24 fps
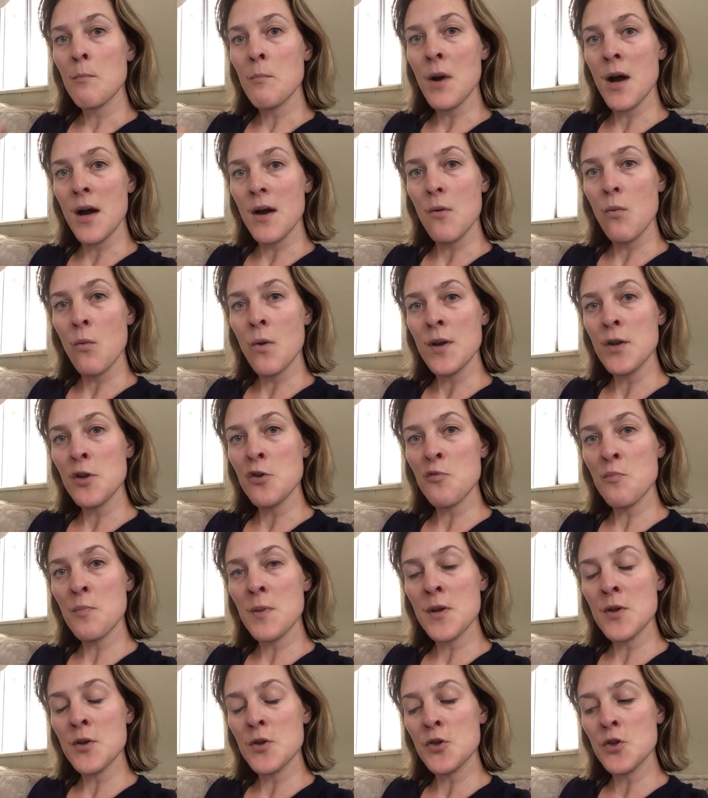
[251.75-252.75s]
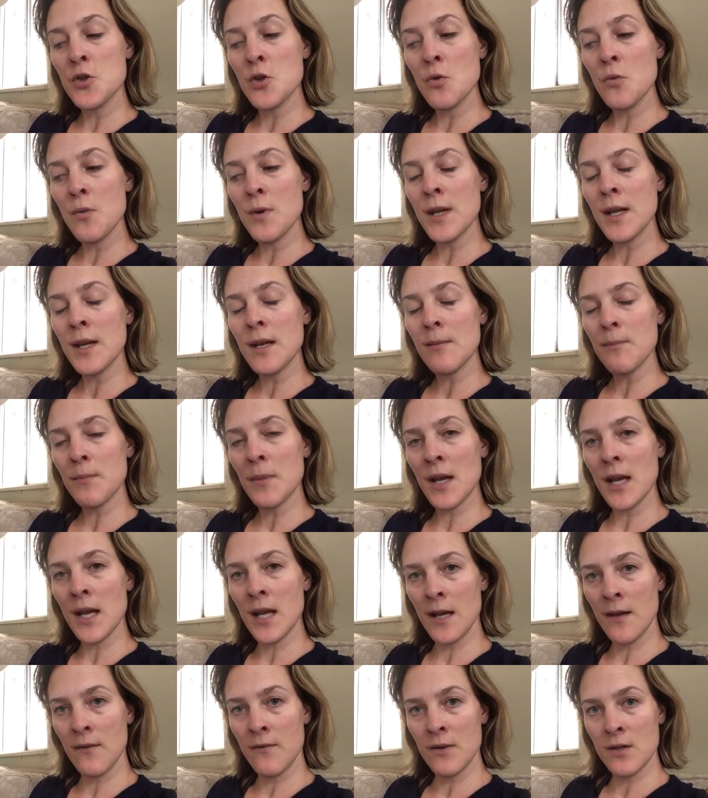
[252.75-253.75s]
But when you've been doing
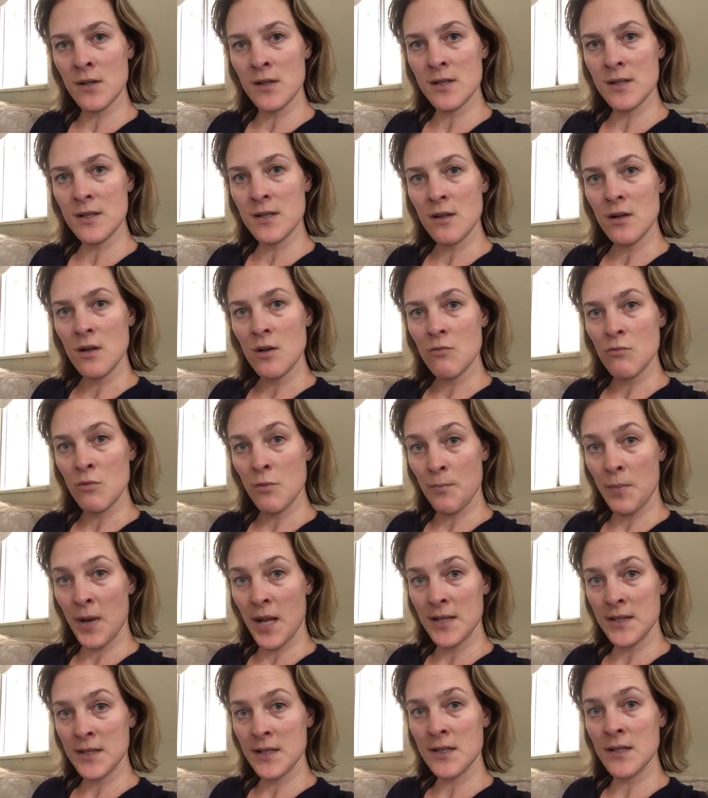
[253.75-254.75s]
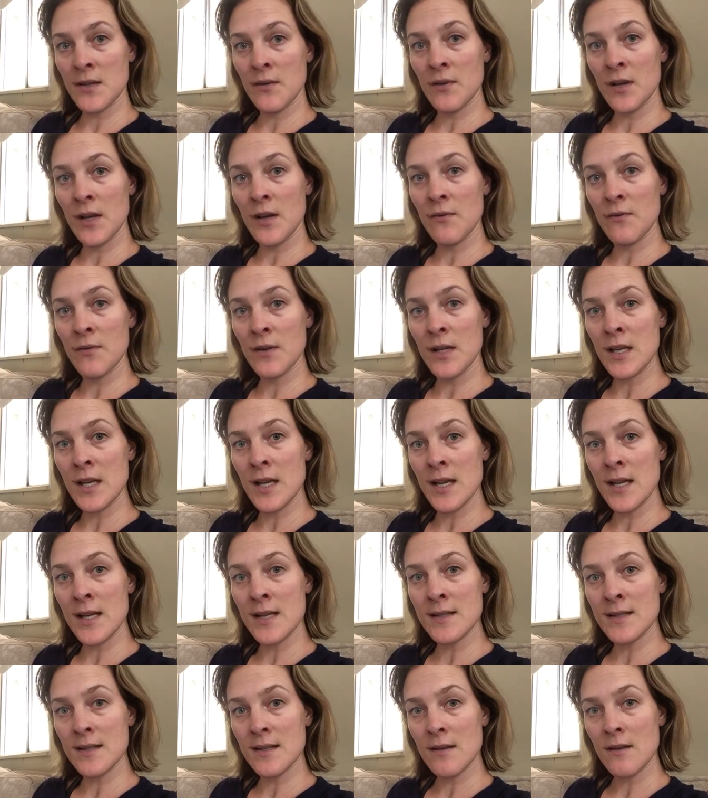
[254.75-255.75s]
behaviors repetitively for
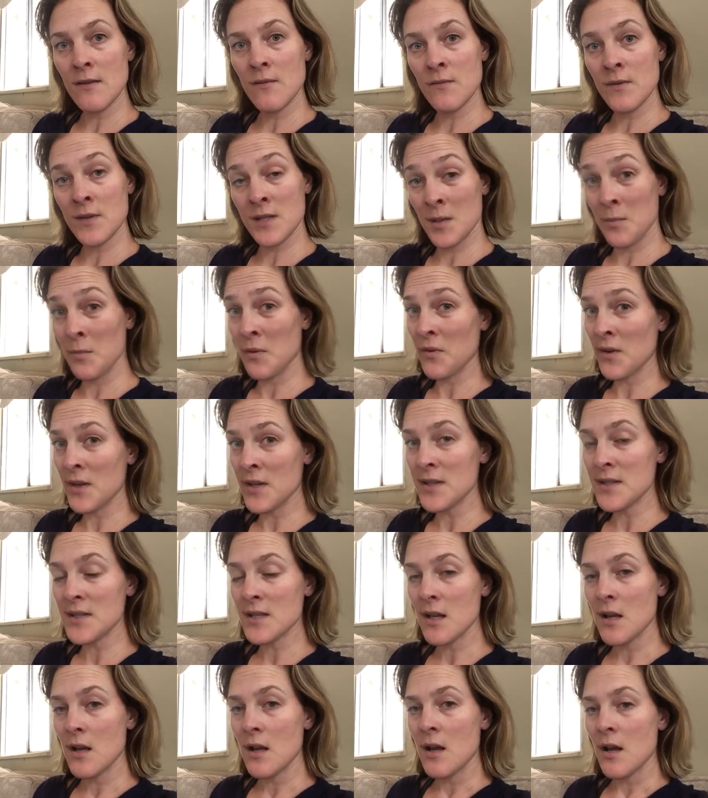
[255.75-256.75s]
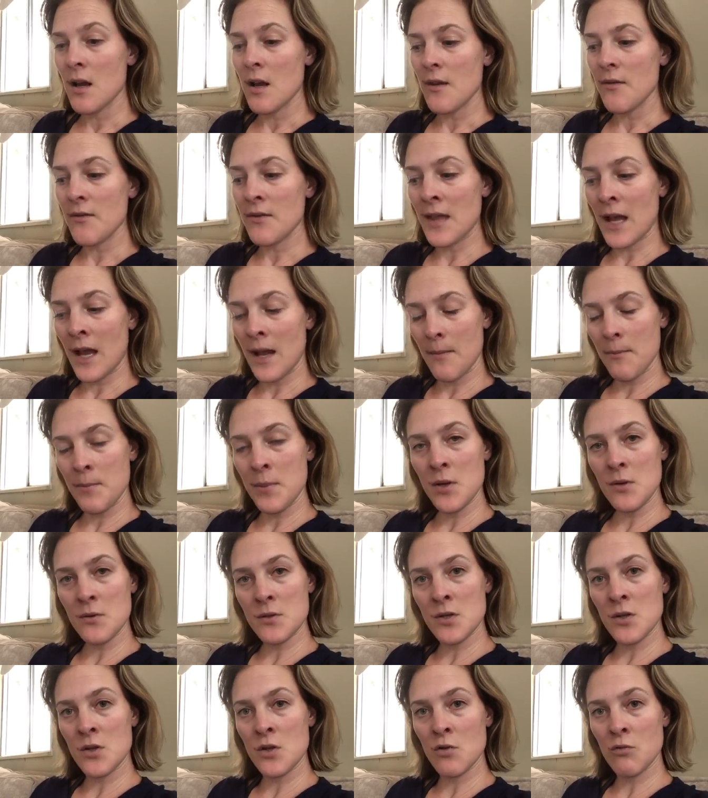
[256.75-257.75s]
years, for some of us, that
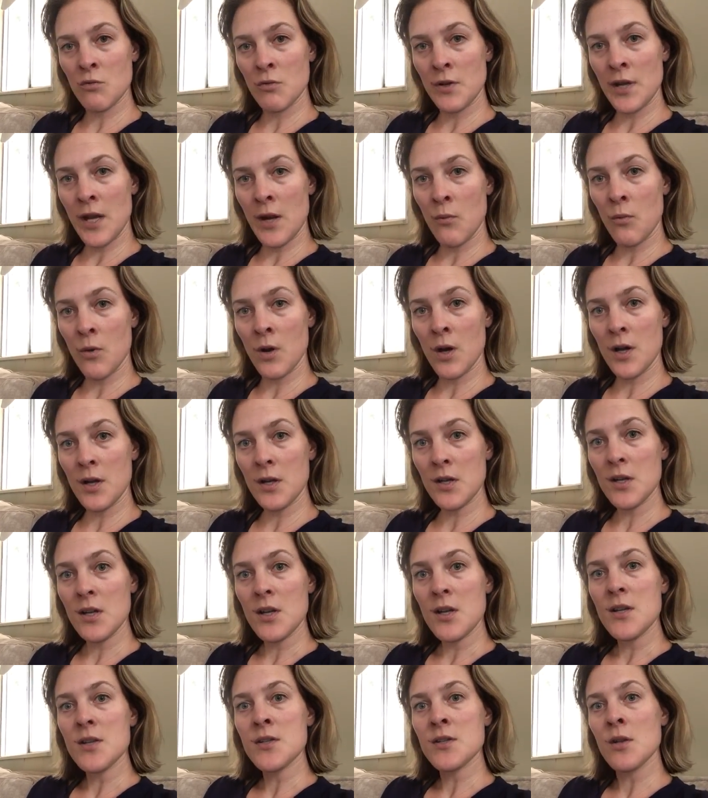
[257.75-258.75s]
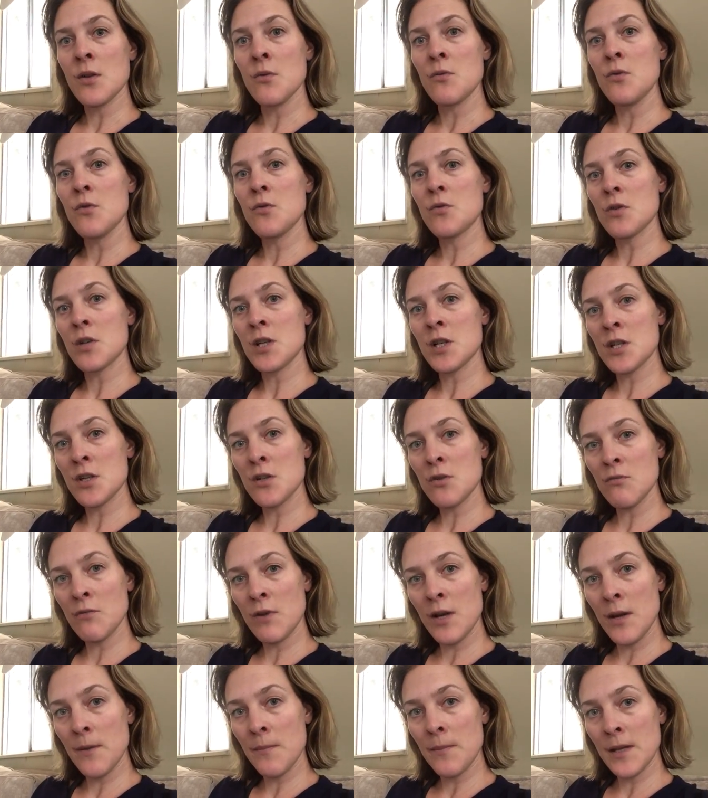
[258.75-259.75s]
builds a neural network. So nutritional
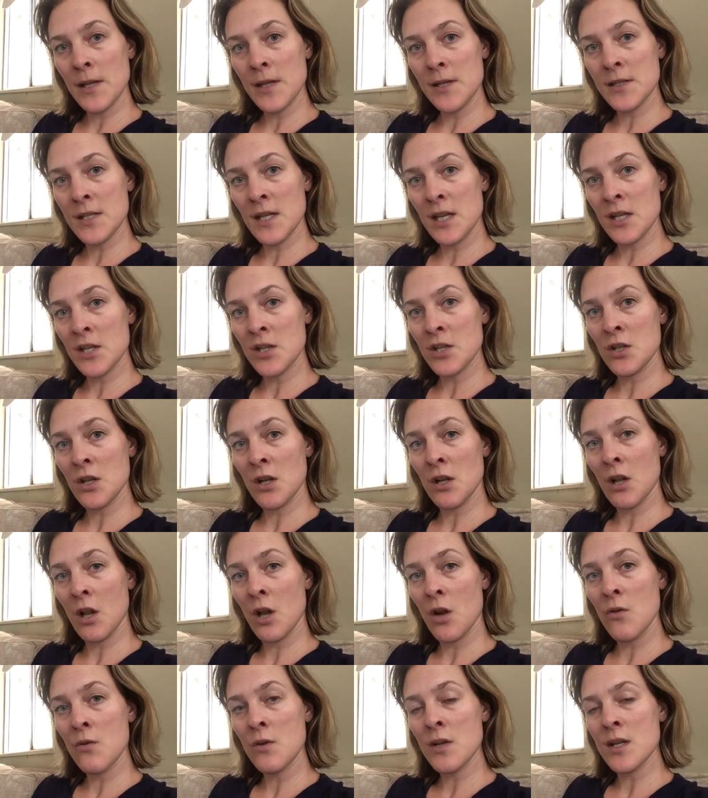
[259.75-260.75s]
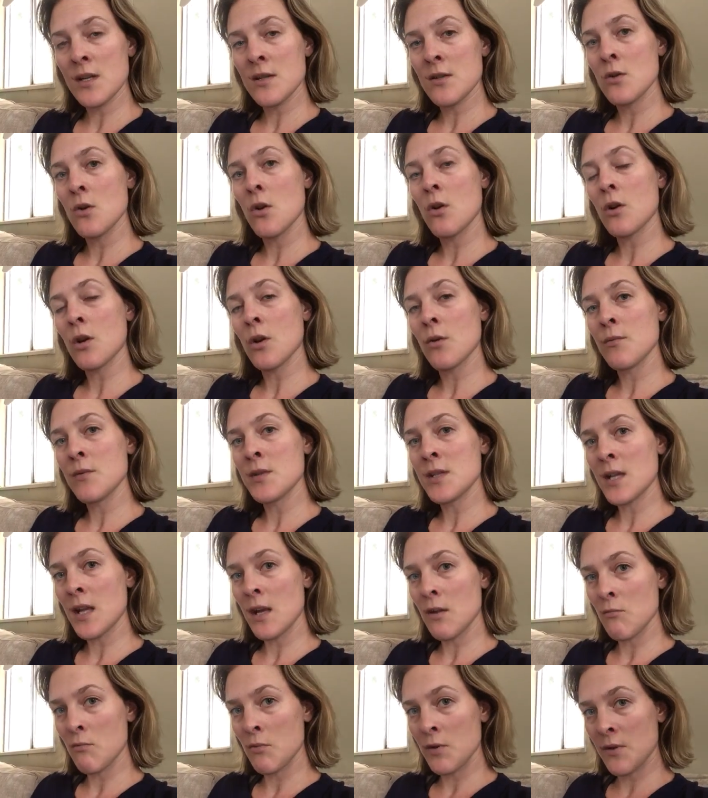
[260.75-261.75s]
rehabilitation alone is not going to
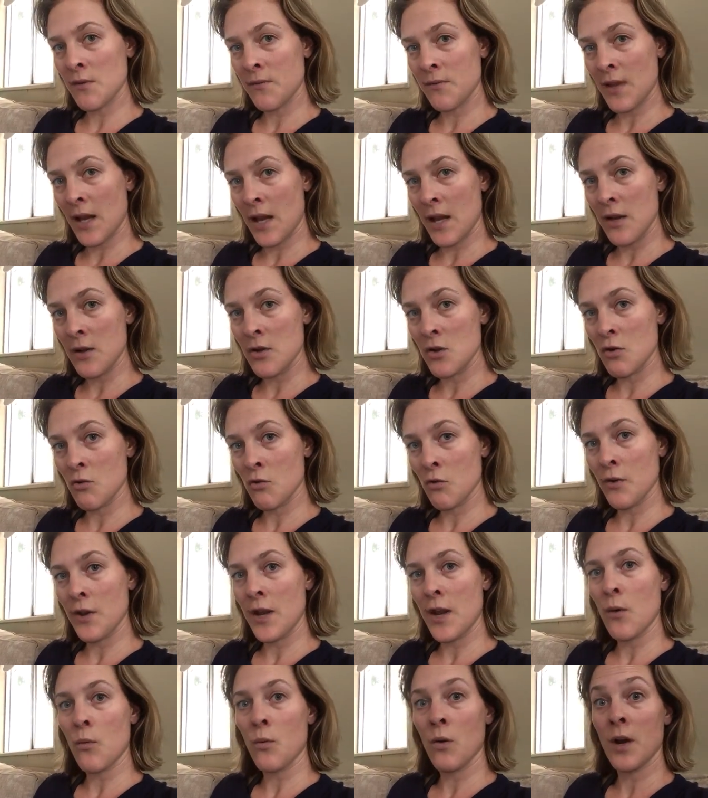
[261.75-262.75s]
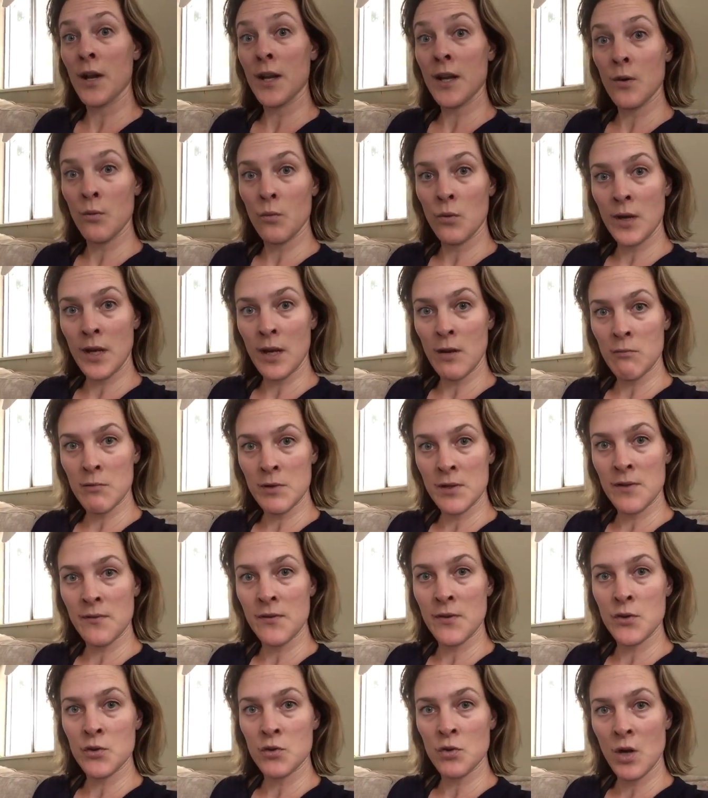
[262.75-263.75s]
get rid of that neural network. It will get rid
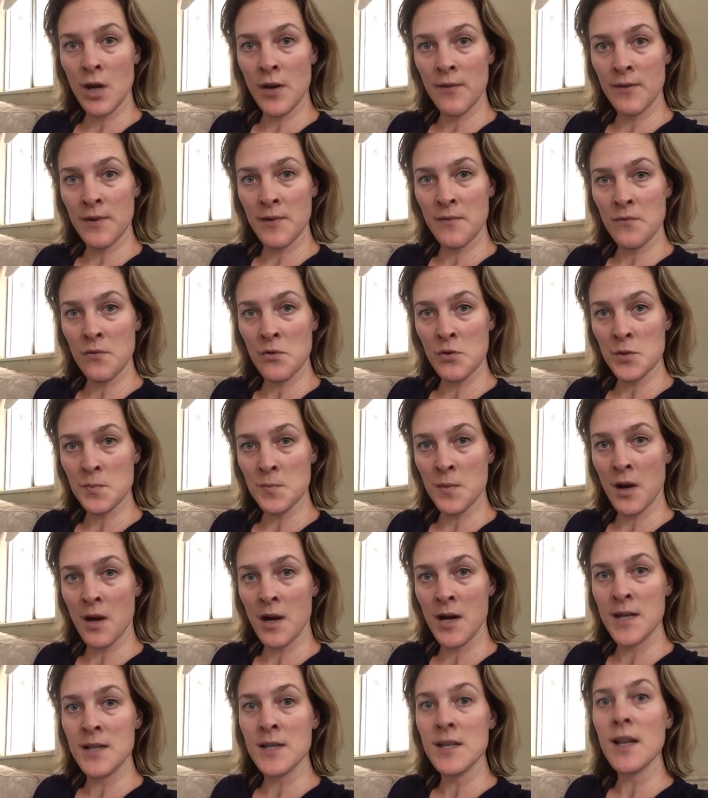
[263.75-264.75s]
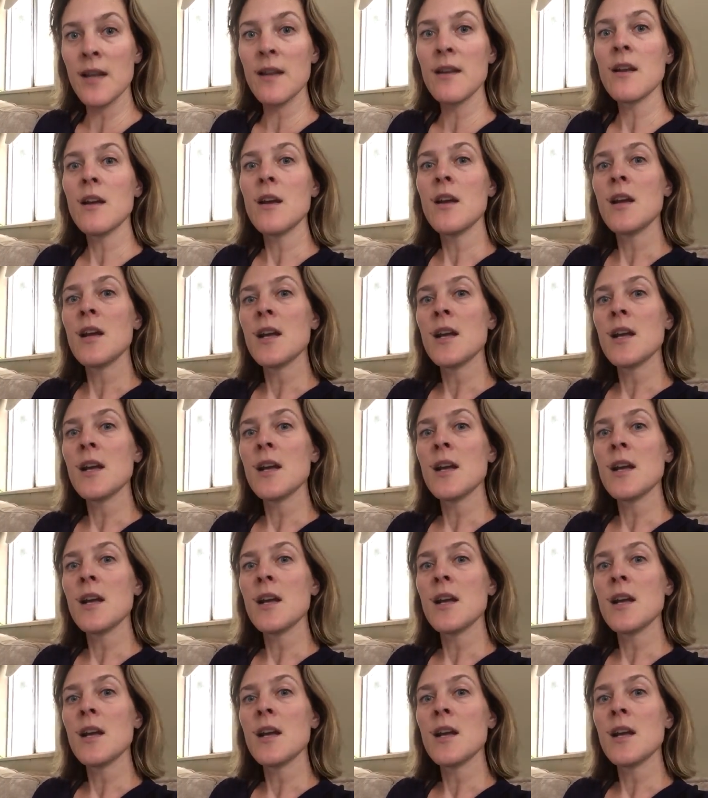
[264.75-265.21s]
of the driving force behind it.